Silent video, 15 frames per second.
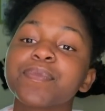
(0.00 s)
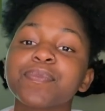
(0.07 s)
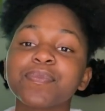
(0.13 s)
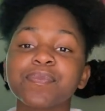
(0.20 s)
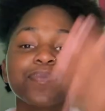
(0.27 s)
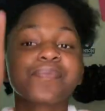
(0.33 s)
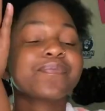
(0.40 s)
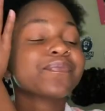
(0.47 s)

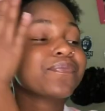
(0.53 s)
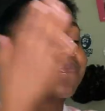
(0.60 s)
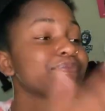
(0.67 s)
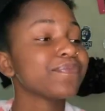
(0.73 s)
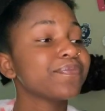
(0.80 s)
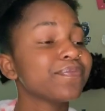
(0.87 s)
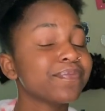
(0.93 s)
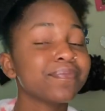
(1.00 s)
Uh I
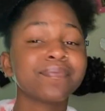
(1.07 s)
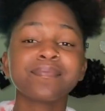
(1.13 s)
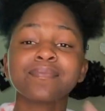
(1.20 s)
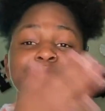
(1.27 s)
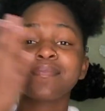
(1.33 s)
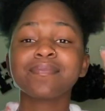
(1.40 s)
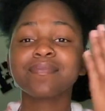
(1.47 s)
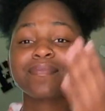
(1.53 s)
think she's trying to say
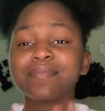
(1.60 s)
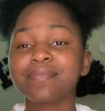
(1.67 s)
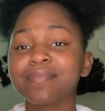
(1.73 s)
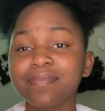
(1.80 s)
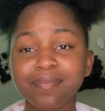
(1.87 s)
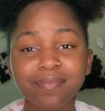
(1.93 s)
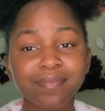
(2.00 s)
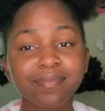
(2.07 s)

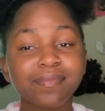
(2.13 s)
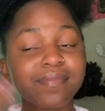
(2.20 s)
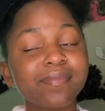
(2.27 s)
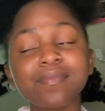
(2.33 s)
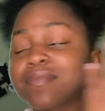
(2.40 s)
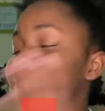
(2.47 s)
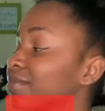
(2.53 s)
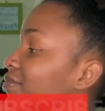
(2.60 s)
subscribe.
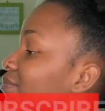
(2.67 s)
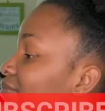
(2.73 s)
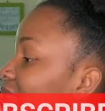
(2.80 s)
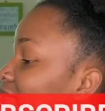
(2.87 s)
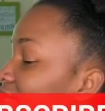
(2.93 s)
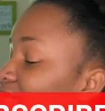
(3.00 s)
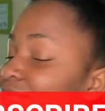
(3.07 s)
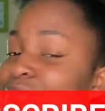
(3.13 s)
Oh, like
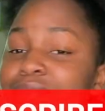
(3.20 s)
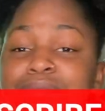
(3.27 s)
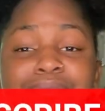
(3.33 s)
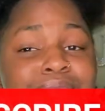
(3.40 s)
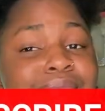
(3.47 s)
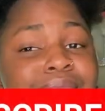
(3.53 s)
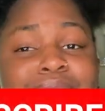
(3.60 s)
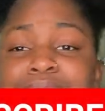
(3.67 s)
comment and
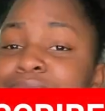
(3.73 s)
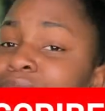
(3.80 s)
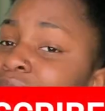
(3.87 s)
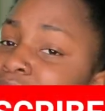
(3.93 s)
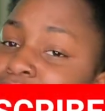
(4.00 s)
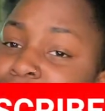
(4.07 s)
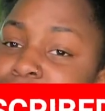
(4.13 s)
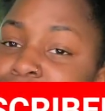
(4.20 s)
subscribe. That's what she's trying
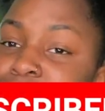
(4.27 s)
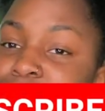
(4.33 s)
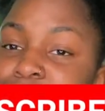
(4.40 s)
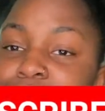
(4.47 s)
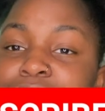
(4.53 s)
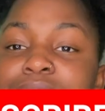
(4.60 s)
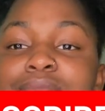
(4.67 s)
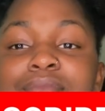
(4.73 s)
to say.
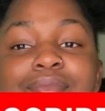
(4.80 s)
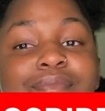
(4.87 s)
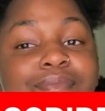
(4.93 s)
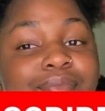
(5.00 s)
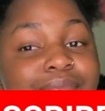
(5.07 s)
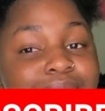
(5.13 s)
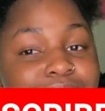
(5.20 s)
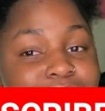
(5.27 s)
Yes, sir.
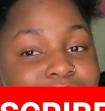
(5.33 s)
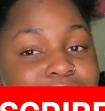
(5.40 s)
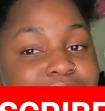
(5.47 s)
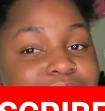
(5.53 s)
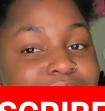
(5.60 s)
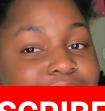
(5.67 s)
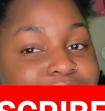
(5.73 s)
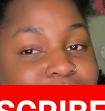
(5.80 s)
Turn the post
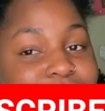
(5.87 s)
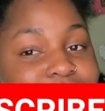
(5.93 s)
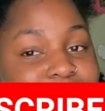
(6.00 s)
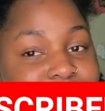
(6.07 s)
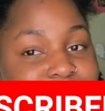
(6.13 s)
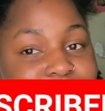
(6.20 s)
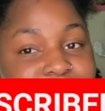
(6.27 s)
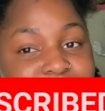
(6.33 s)
notice on.
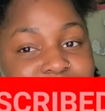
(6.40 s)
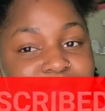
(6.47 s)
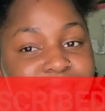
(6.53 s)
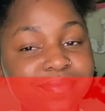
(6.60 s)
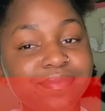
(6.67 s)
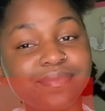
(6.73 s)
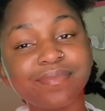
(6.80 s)
Yeah, okay, okay.